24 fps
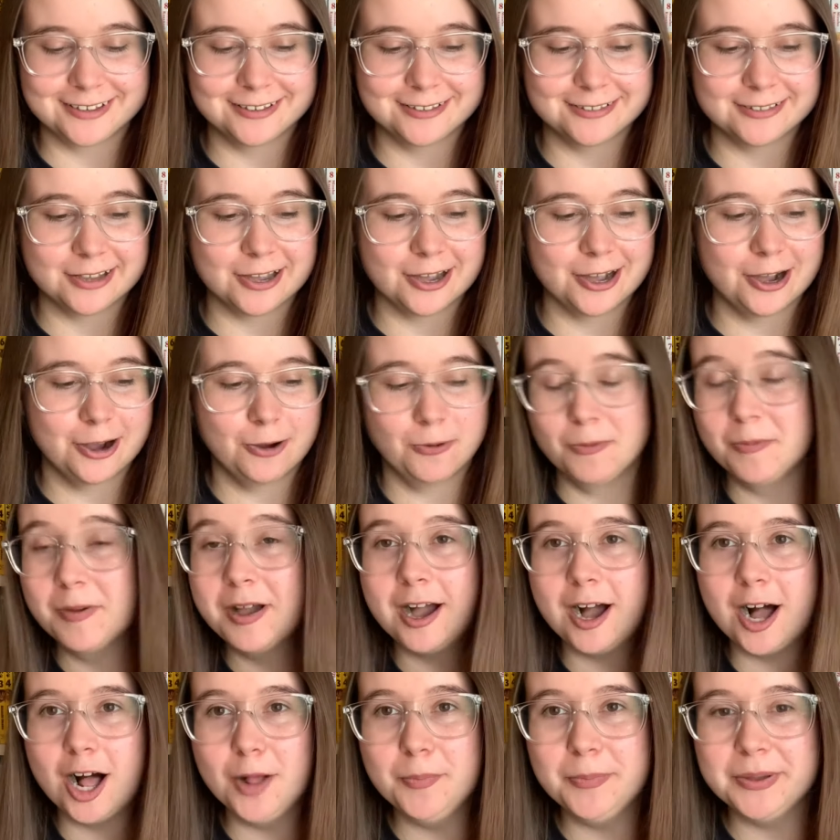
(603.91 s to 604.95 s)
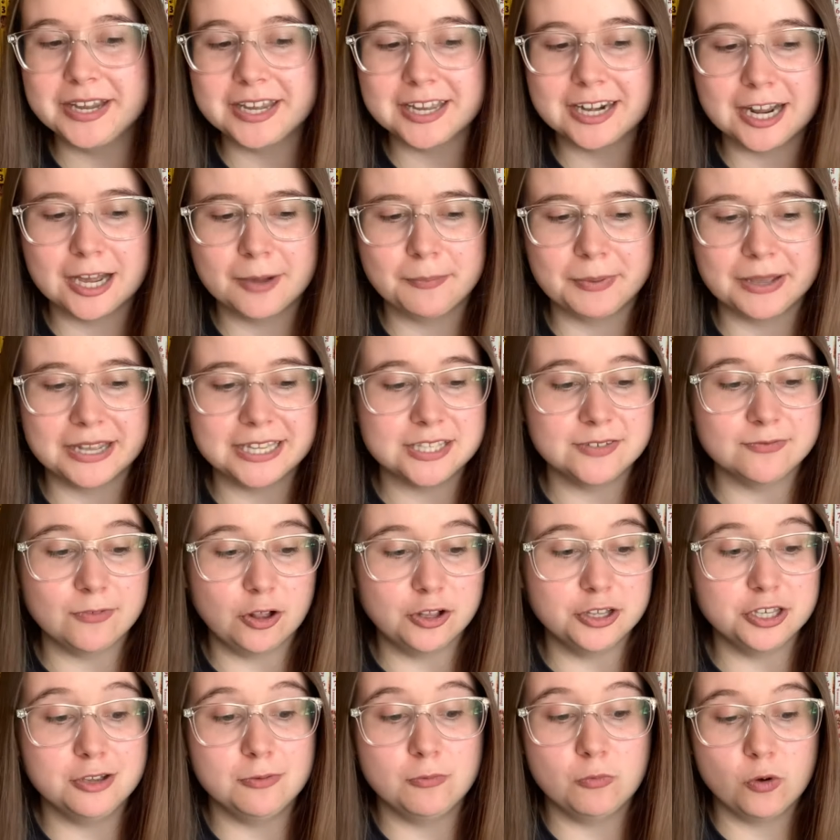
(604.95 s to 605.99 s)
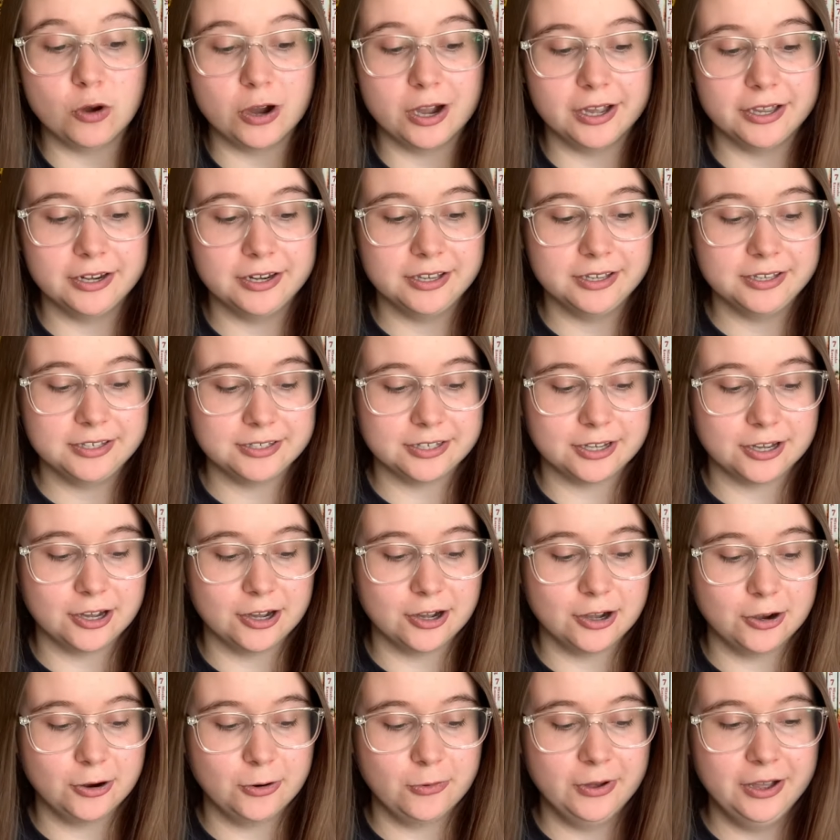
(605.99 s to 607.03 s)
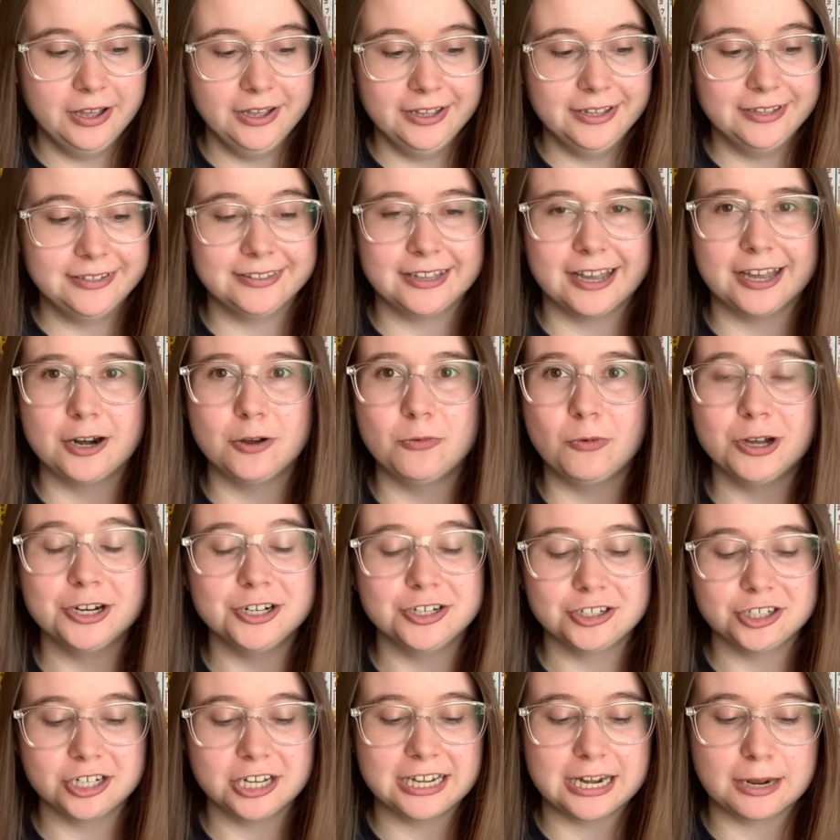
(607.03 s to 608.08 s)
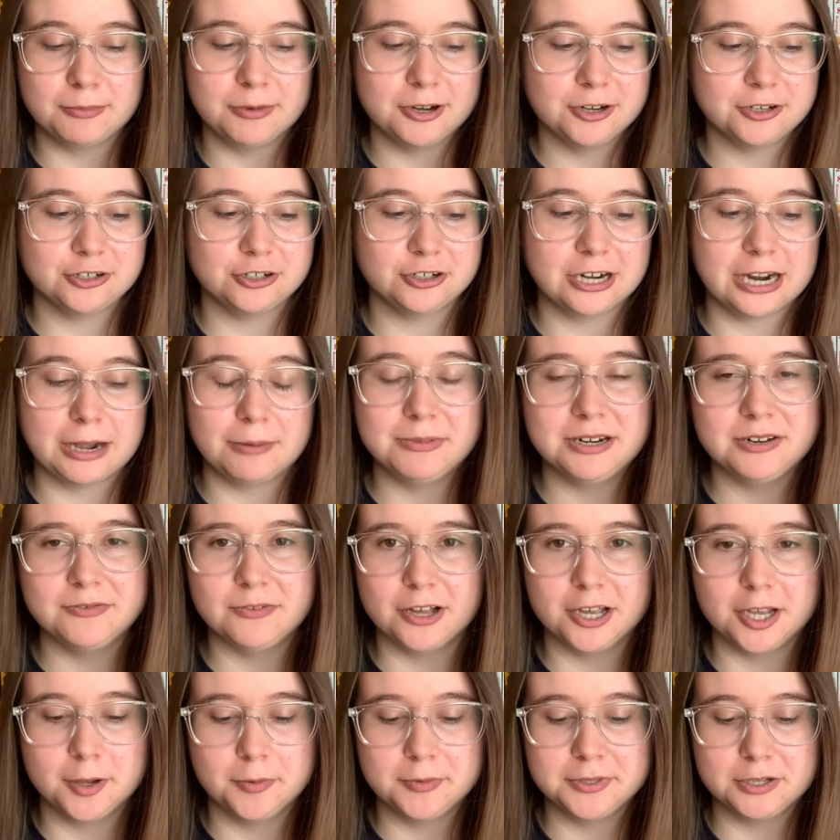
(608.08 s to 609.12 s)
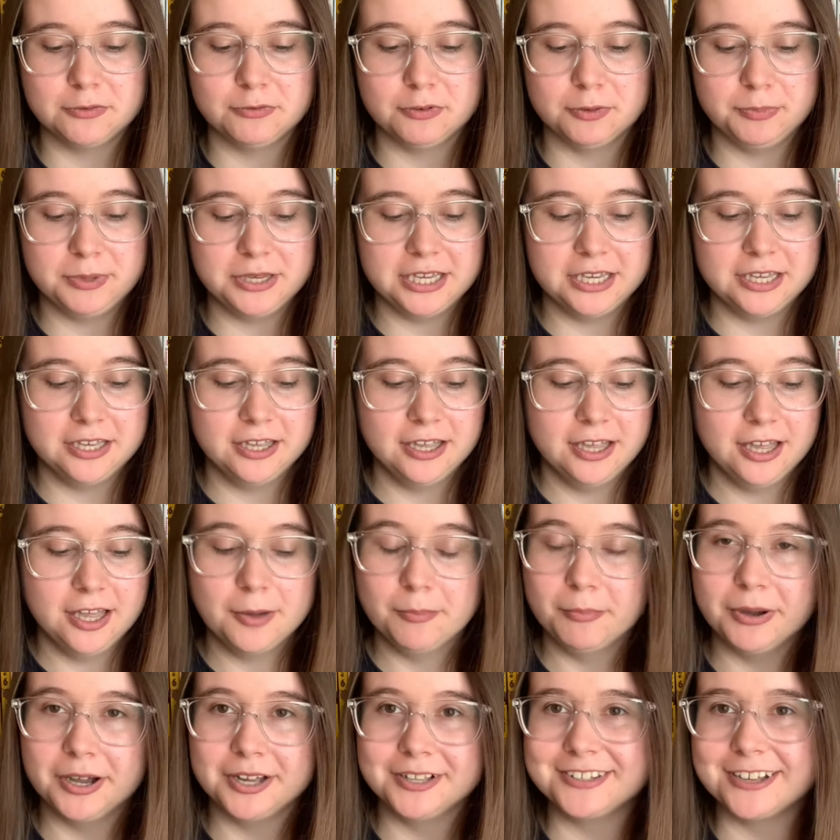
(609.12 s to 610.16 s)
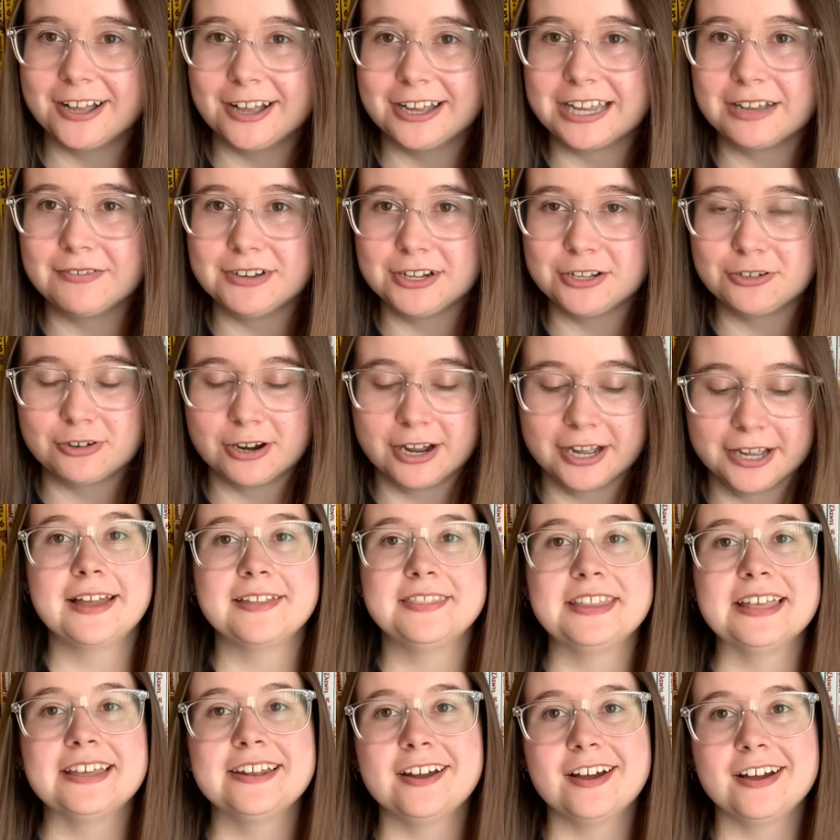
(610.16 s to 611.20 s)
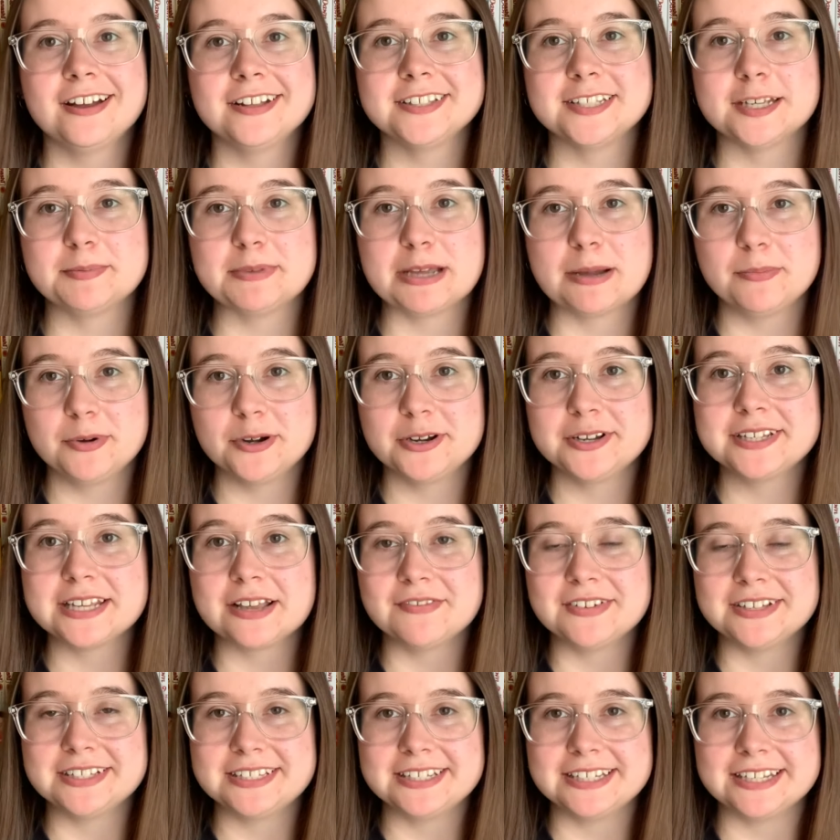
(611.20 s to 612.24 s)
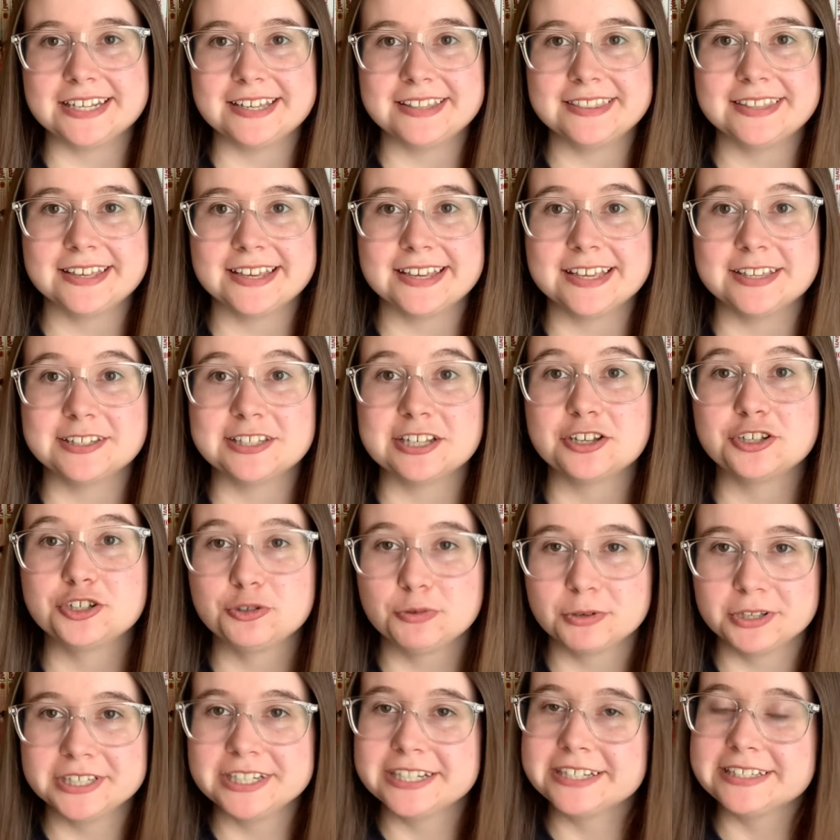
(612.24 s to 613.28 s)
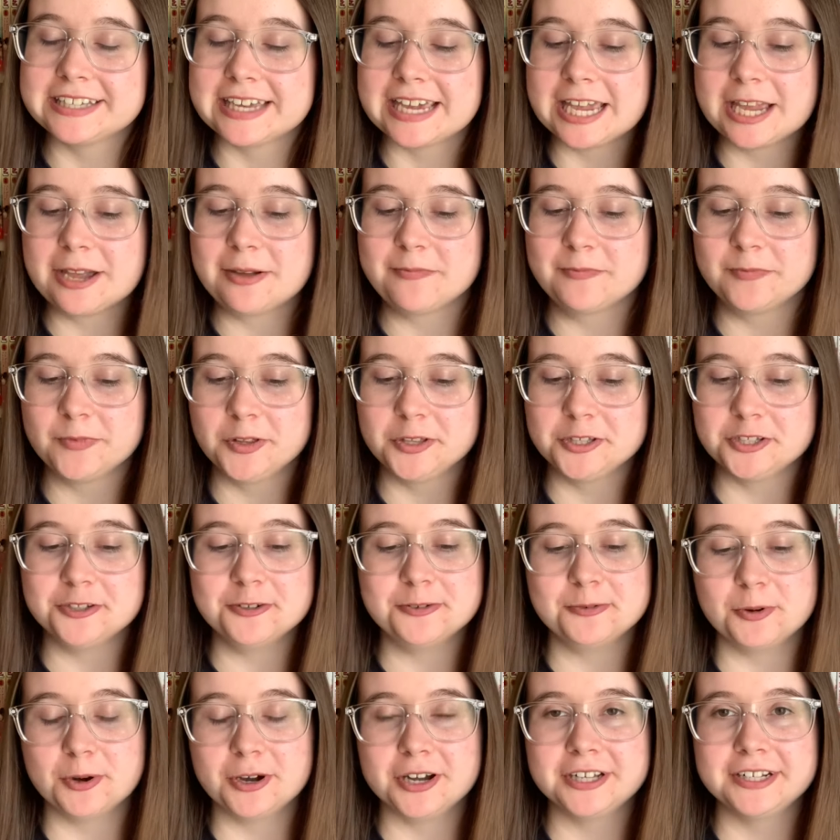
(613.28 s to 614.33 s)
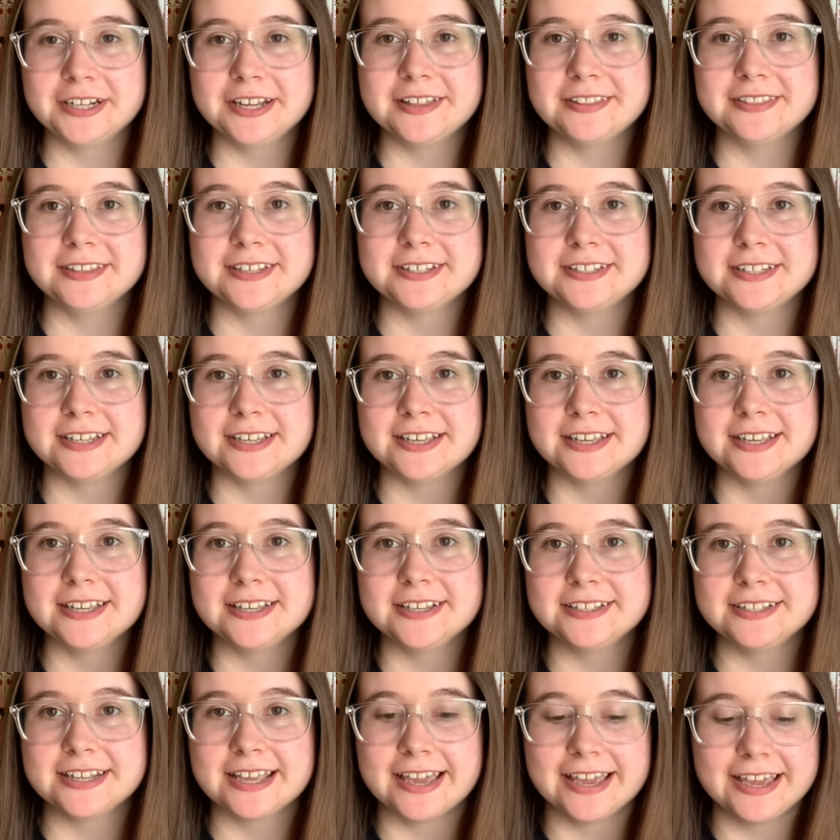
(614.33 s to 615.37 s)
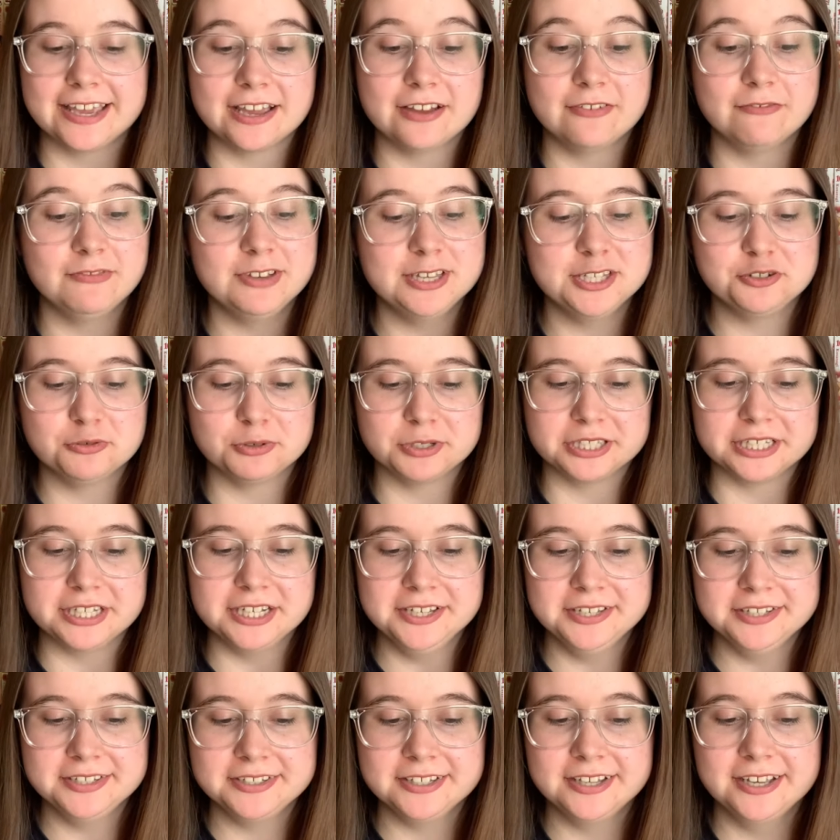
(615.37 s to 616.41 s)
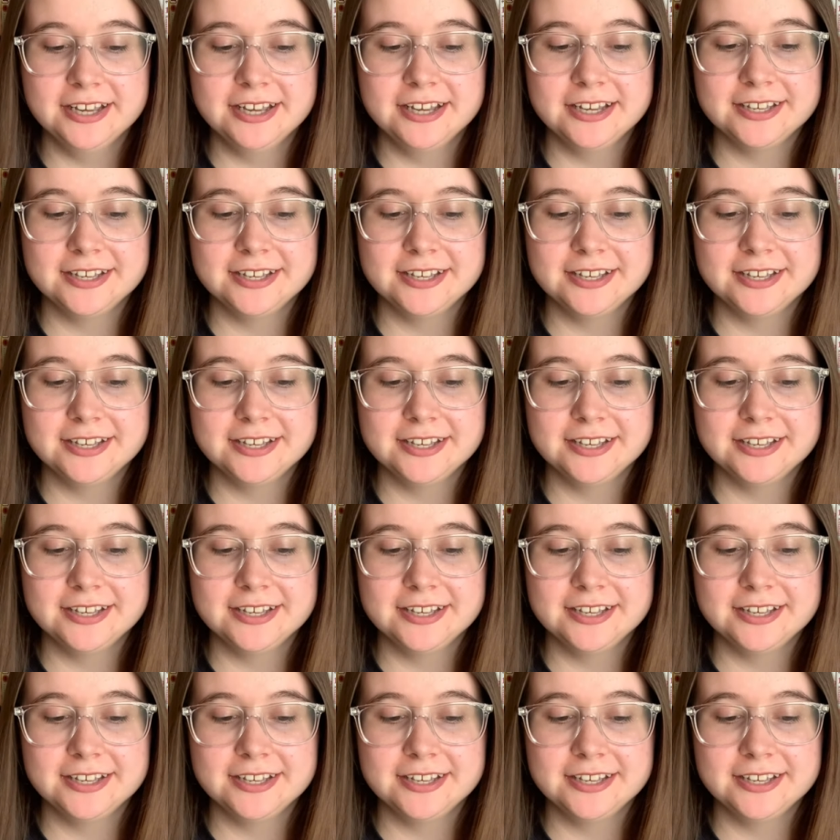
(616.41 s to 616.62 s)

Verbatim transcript: So I'll pick it up. It's volume one, so not a one shot. I'm not sure how many volumes it will be, but I'll give it a try. Then on September 17th is Trillion Game Volume 1. This is a Viz release.